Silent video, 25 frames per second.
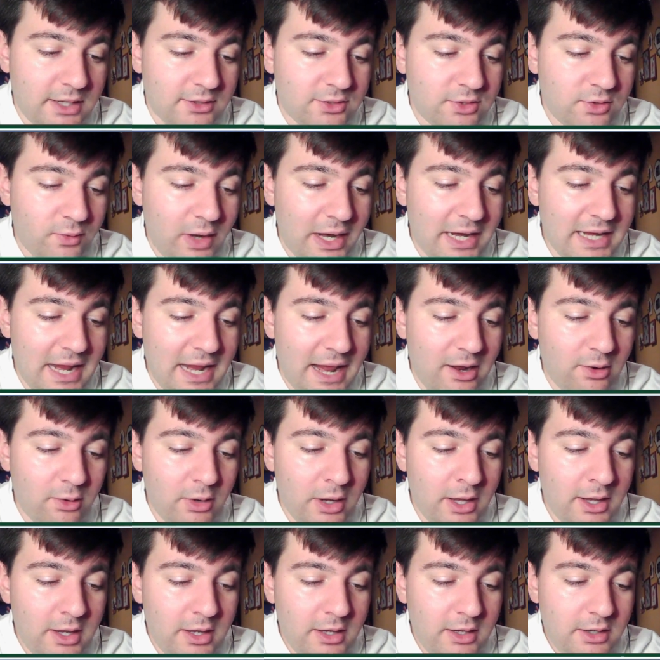So right now,
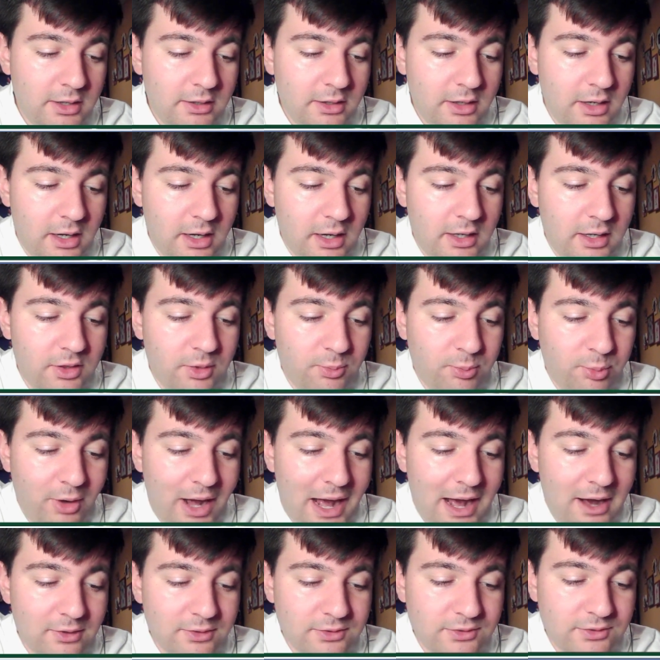uh, the
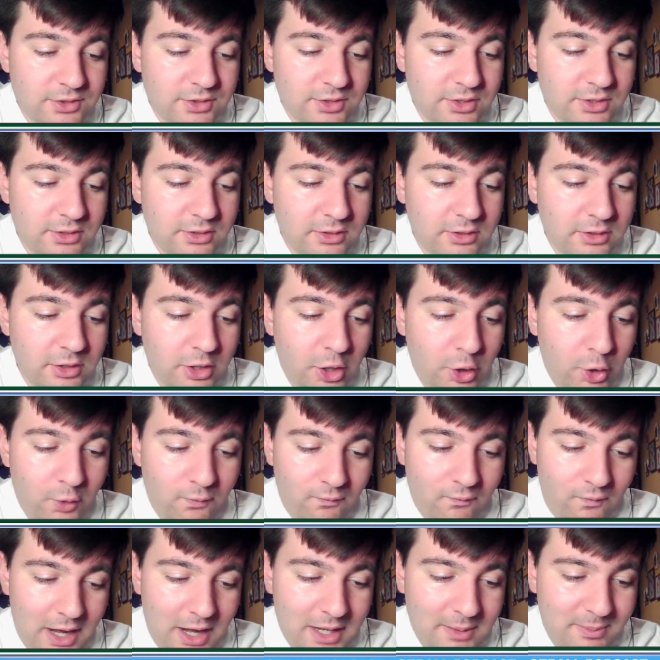Browns' current
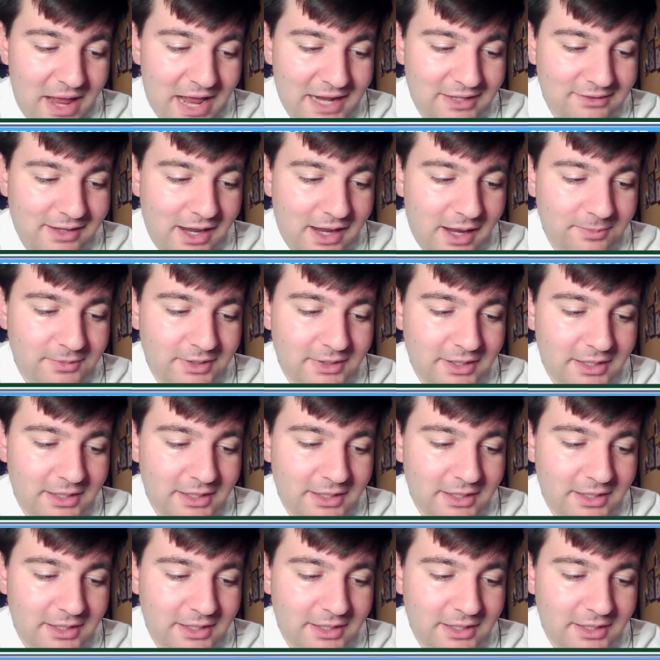running back depth,